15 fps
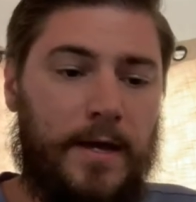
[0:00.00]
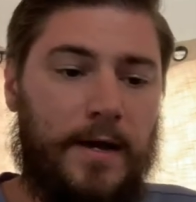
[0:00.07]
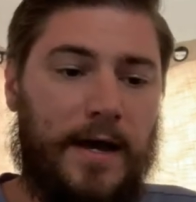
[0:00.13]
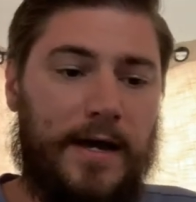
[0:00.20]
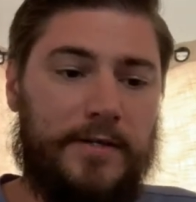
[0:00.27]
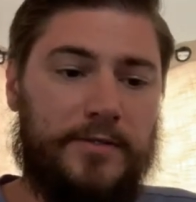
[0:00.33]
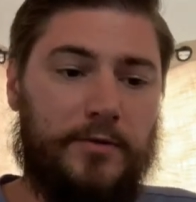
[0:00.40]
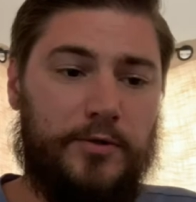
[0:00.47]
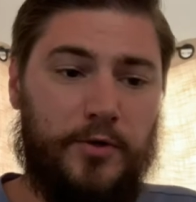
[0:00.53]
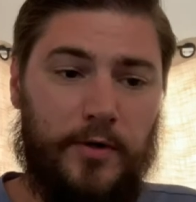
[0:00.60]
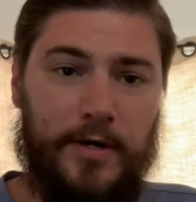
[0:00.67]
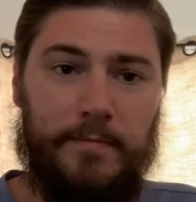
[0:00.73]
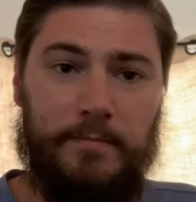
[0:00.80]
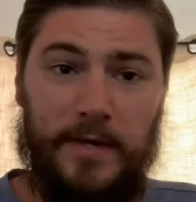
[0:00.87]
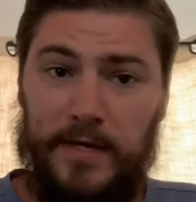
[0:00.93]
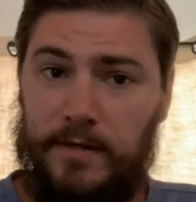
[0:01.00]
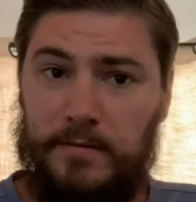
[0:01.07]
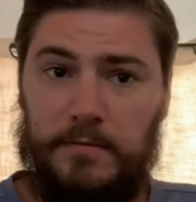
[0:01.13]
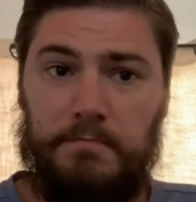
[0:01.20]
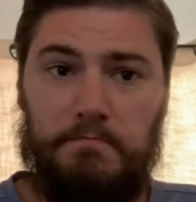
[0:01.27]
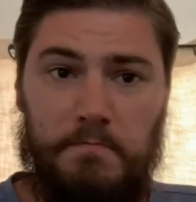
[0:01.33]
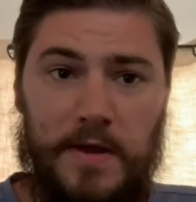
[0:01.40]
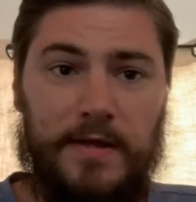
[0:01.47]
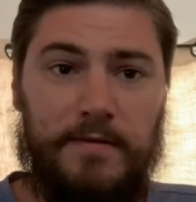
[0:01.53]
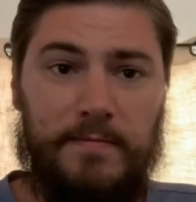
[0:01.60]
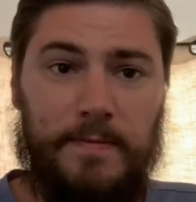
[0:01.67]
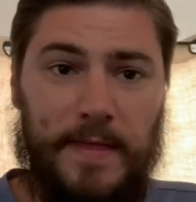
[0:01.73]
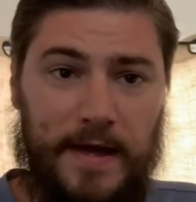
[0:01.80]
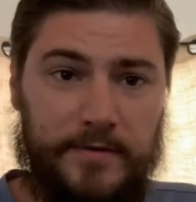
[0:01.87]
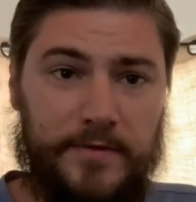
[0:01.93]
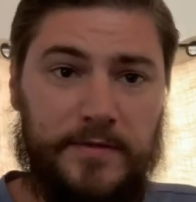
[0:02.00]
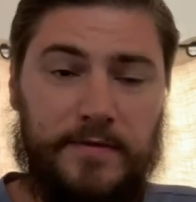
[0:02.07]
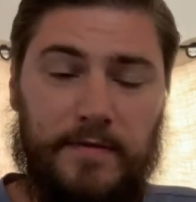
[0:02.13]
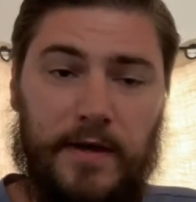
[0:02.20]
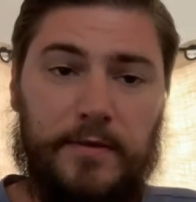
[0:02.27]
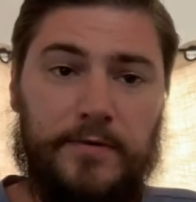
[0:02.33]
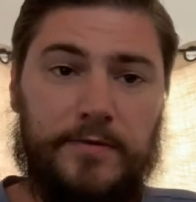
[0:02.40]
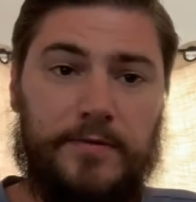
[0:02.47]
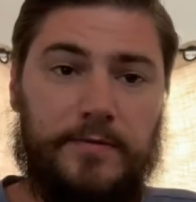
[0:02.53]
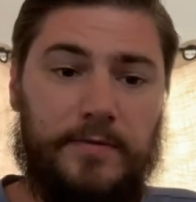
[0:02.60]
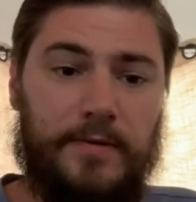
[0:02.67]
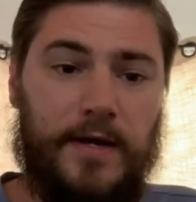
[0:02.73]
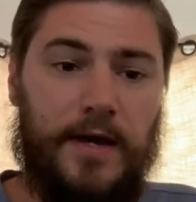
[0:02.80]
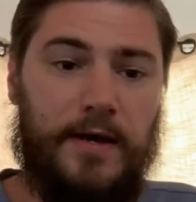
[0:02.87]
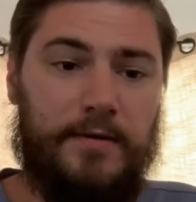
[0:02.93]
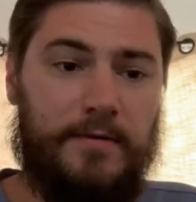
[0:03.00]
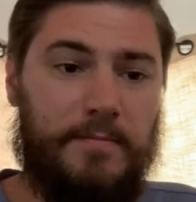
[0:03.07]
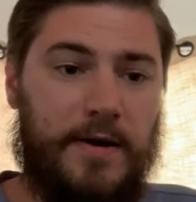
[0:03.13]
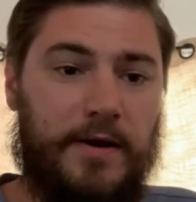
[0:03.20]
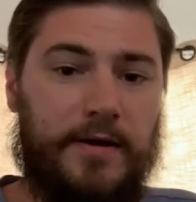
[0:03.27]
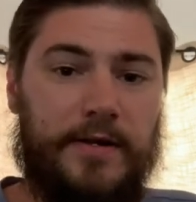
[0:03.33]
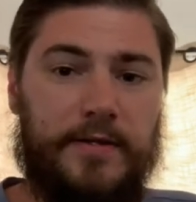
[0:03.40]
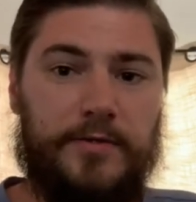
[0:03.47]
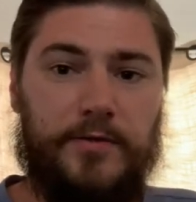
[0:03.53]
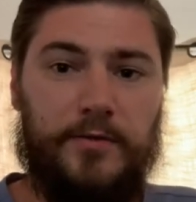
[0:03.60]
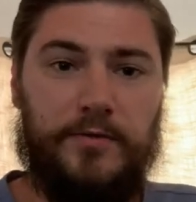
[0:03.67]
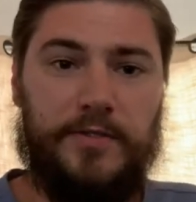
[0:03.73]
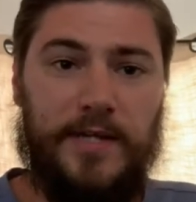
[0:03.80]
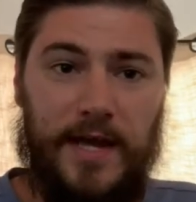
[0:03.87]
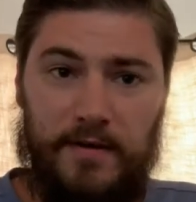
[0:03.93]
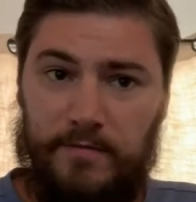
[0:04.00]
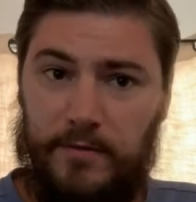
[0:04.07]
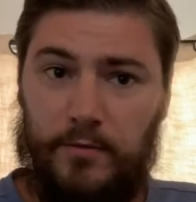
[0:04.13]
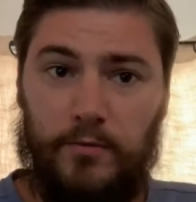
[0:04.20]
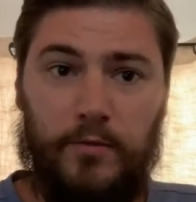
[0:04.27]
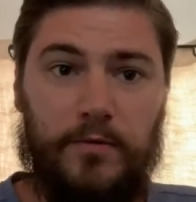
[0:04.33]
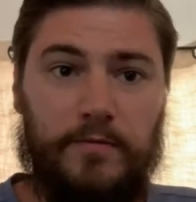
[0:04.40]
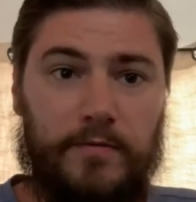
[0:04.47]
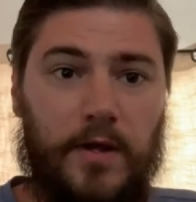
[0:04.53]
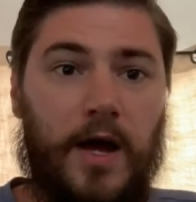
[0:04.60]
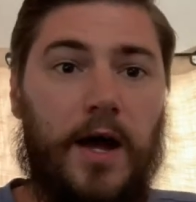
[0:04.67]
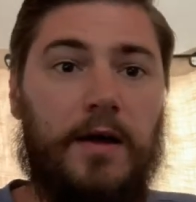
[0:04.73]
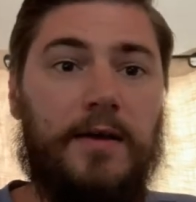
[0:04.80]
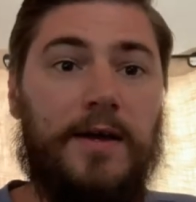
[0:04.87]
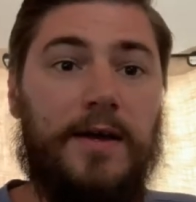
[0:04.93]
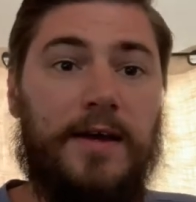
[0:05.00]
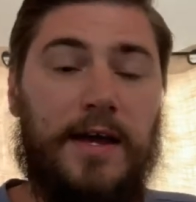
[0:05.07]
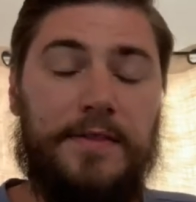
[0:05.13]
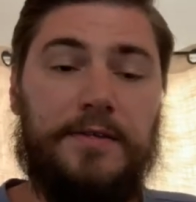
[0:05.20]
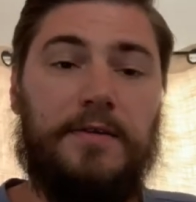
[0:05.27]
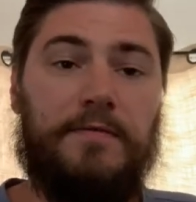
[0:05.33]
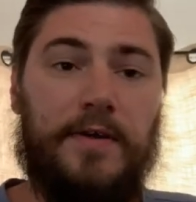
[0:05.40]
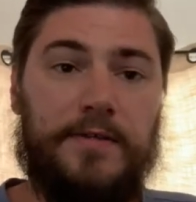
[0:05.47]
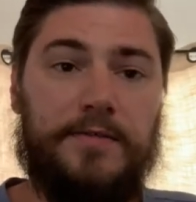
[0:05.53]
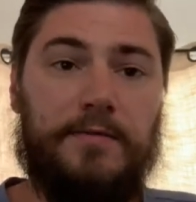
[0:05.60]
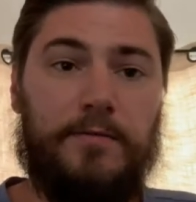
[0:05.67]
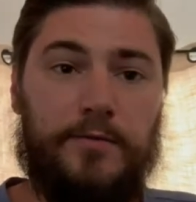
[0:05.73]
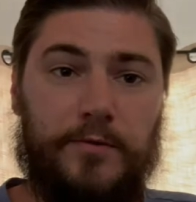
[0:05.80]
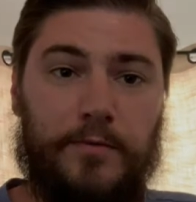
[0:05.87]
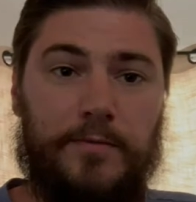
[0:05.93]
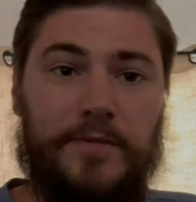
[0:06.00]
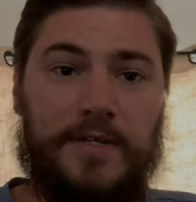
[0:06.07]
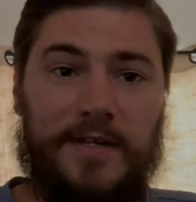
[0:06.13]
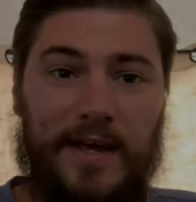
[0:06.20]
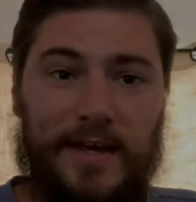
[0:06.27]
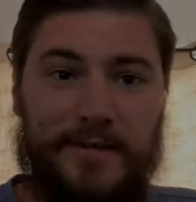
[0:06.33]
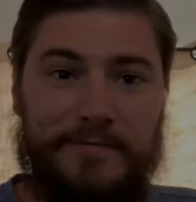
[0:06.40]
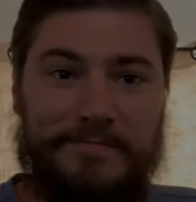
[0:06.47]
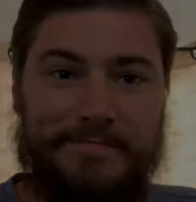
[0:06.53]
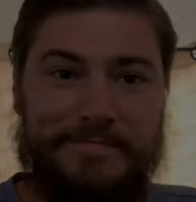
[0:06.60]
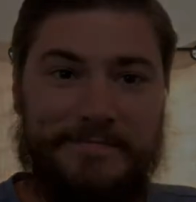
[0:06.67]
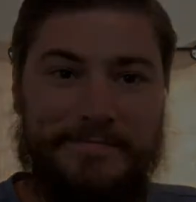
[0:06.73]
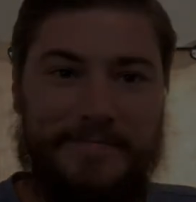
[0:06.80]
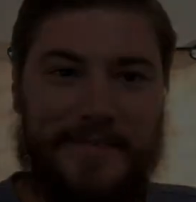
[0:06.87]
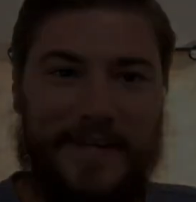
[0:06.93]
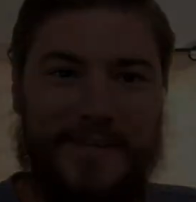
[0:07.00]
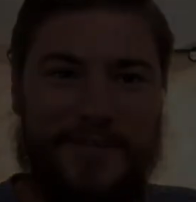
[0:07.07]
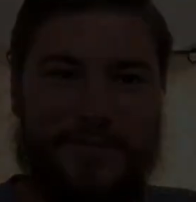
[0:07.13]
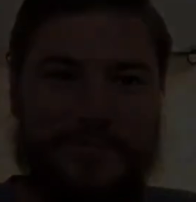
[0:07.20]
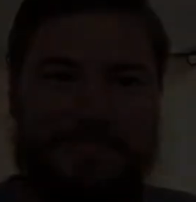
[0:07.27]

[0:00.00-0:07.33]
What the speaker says: So join me and many thousands of others, Americans, who stand for the rule of law and the defense of the truth today. Thank you.